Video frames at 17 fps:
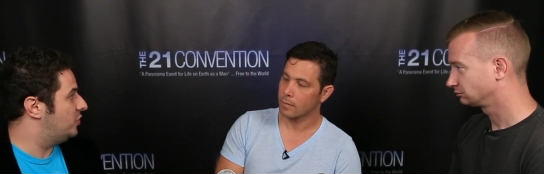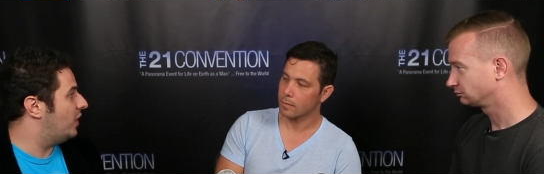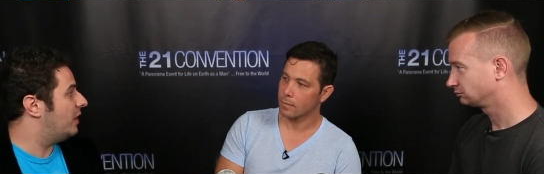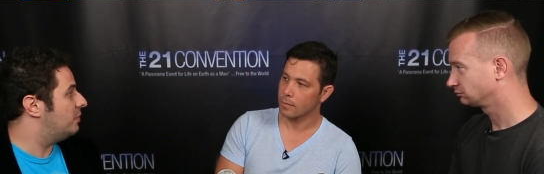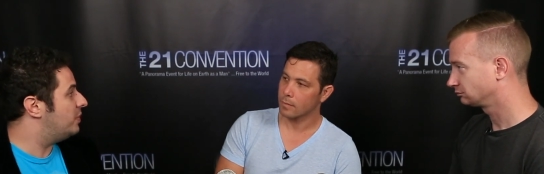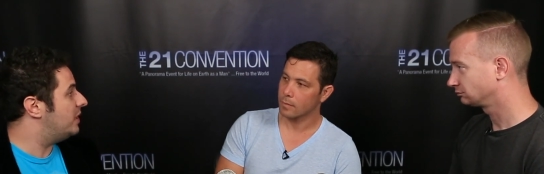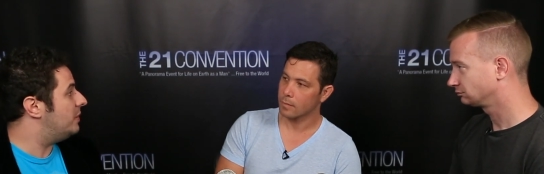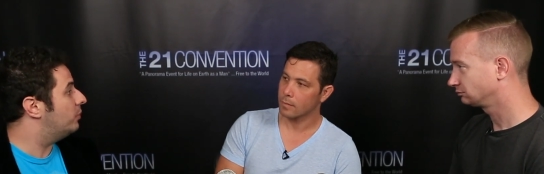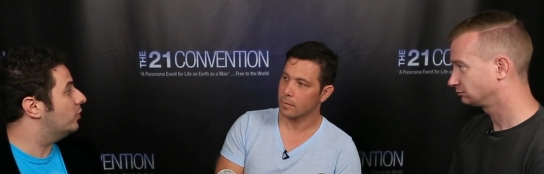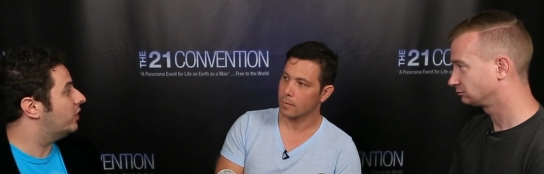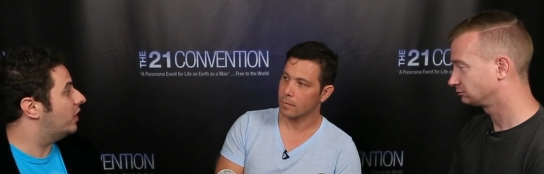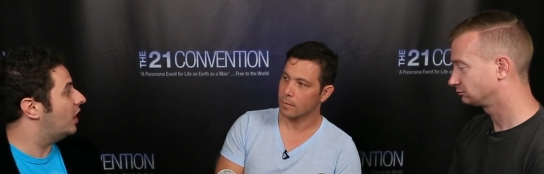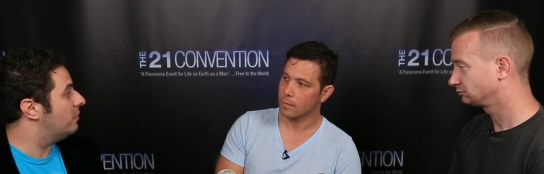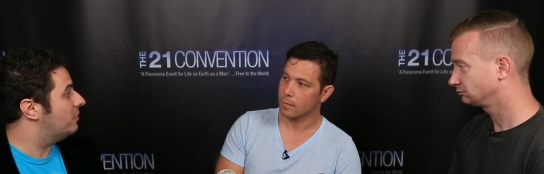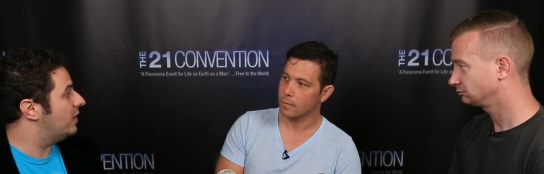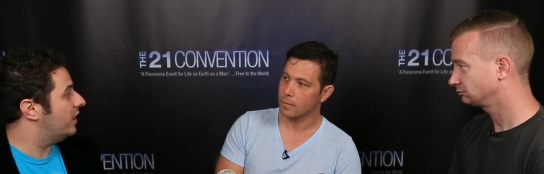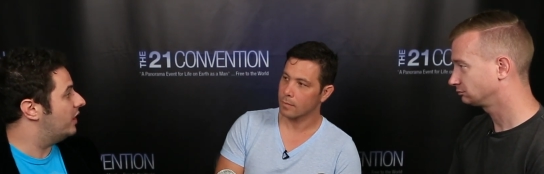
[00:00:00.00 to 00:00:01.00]
Speaker 1: you had people
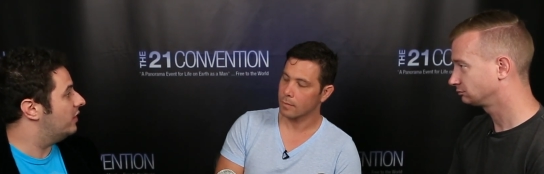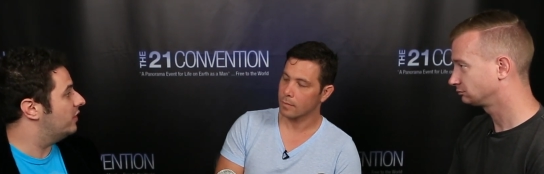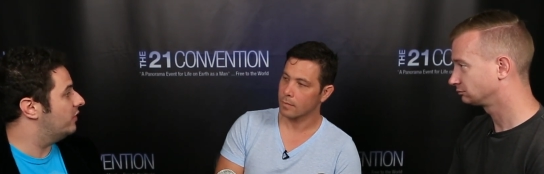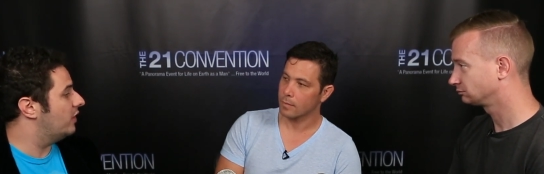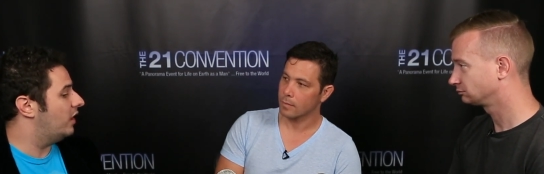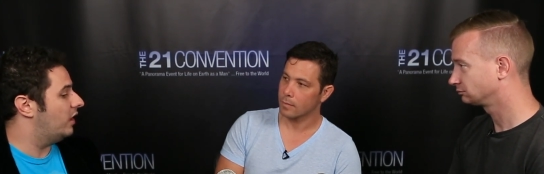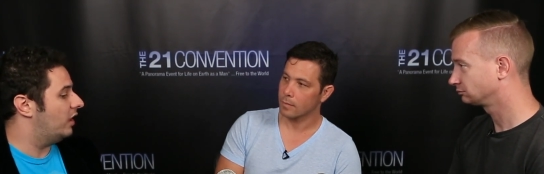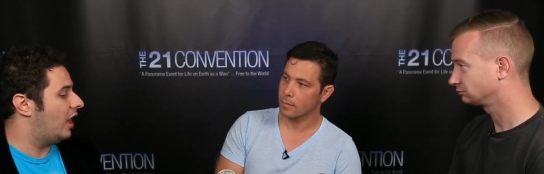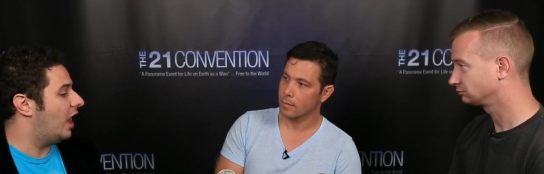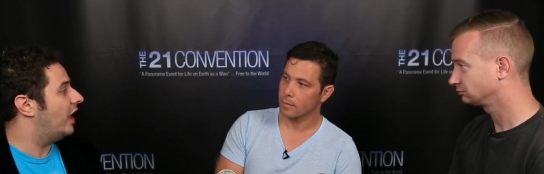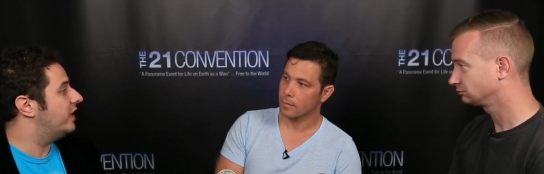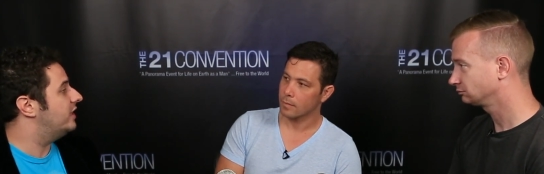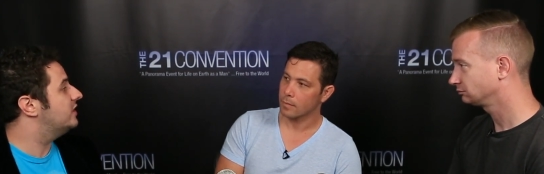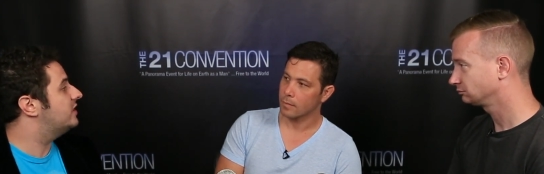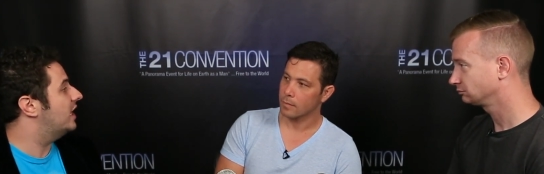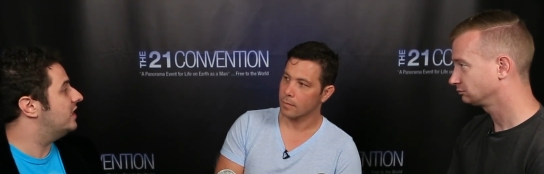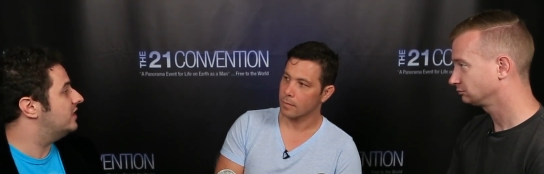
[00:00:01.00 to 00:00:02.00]
coming at uh,
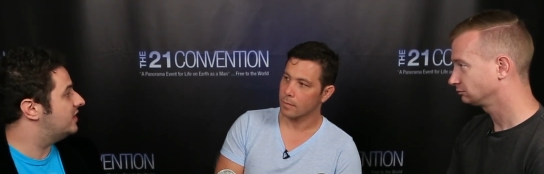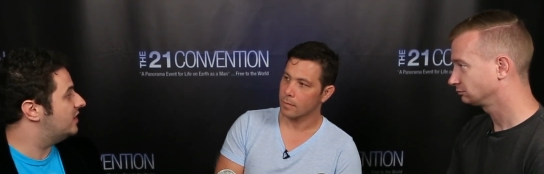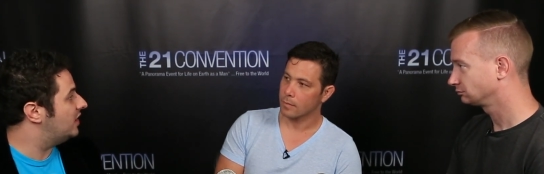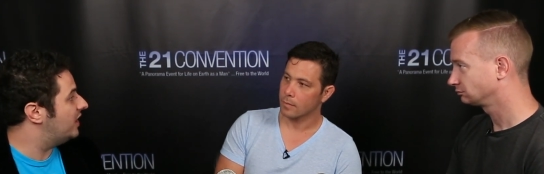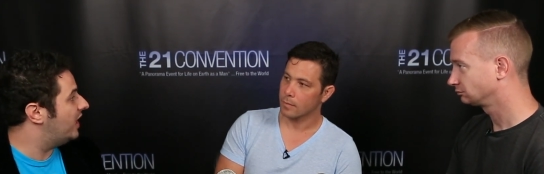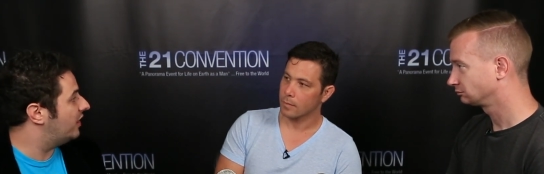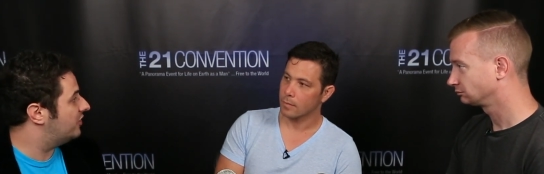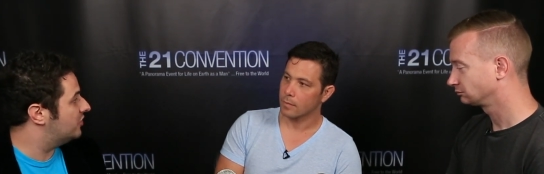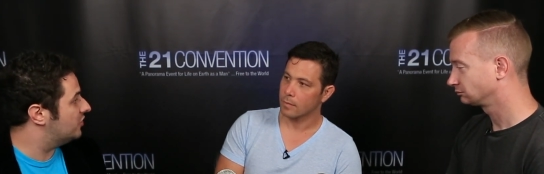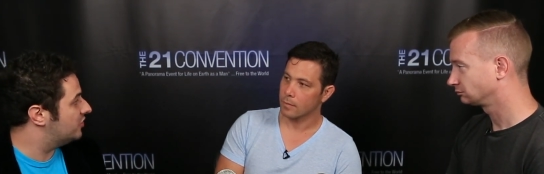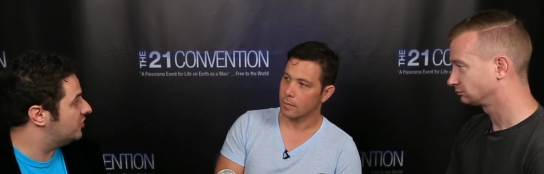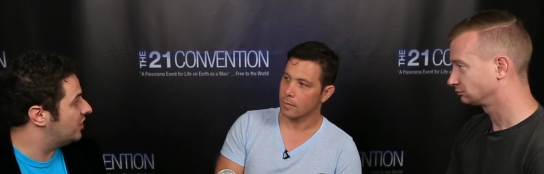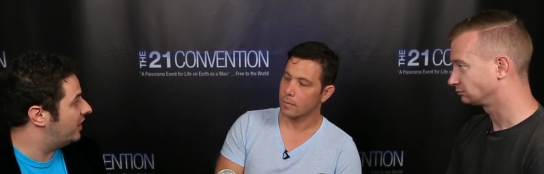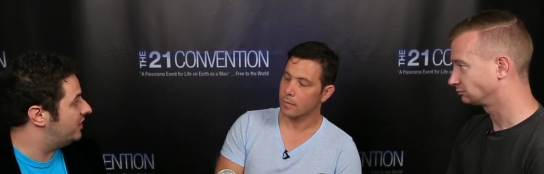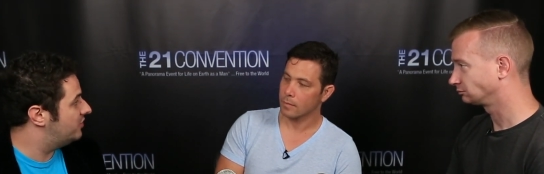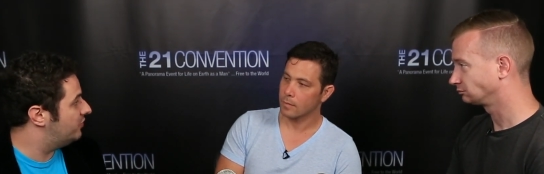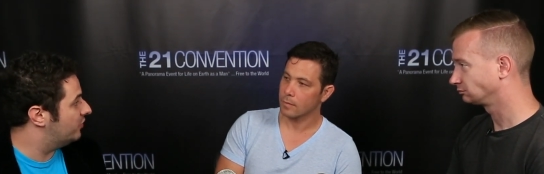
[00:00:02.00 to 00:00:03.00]
high-intensity
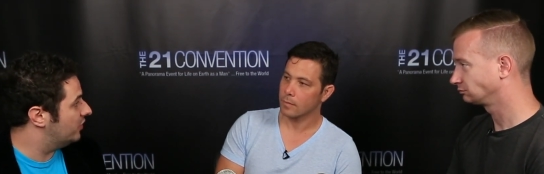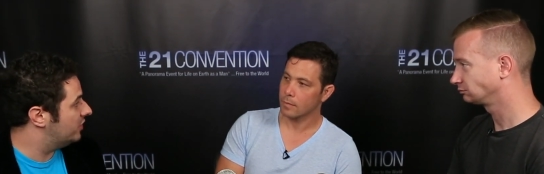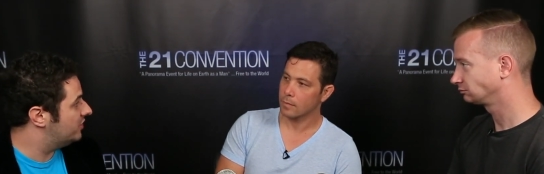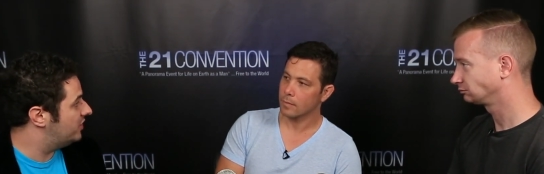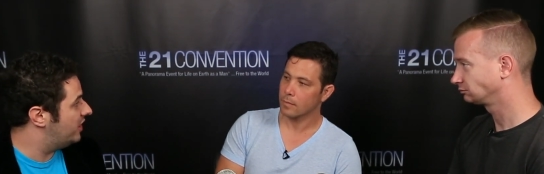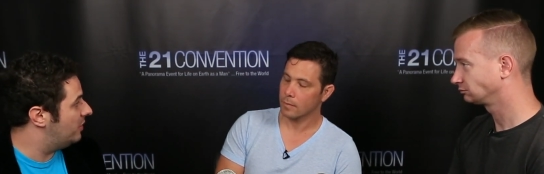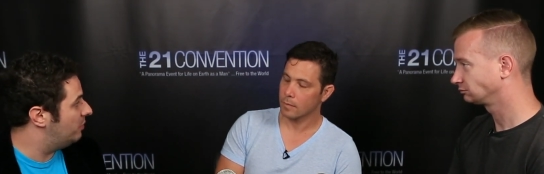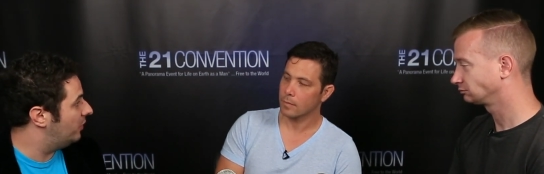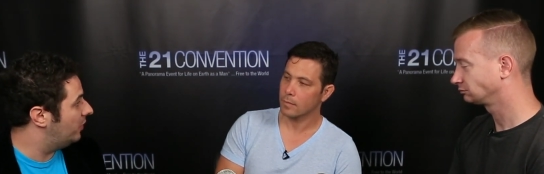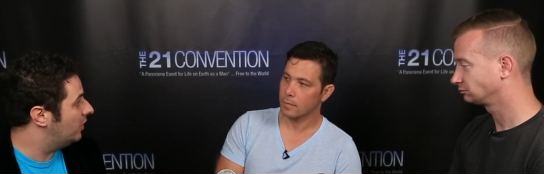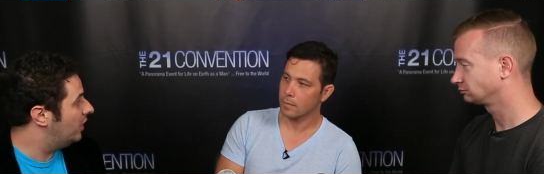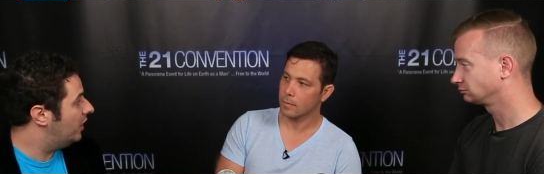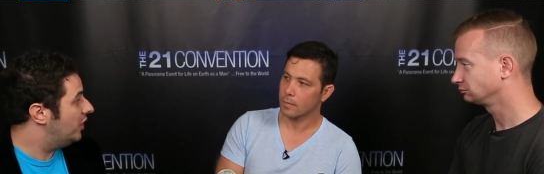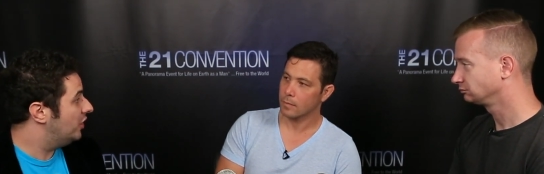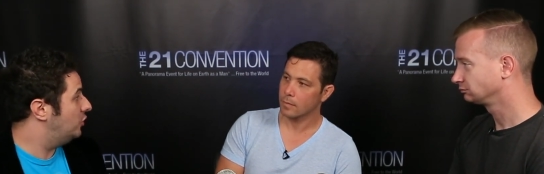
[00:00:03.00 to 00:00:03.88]
exercise, for example.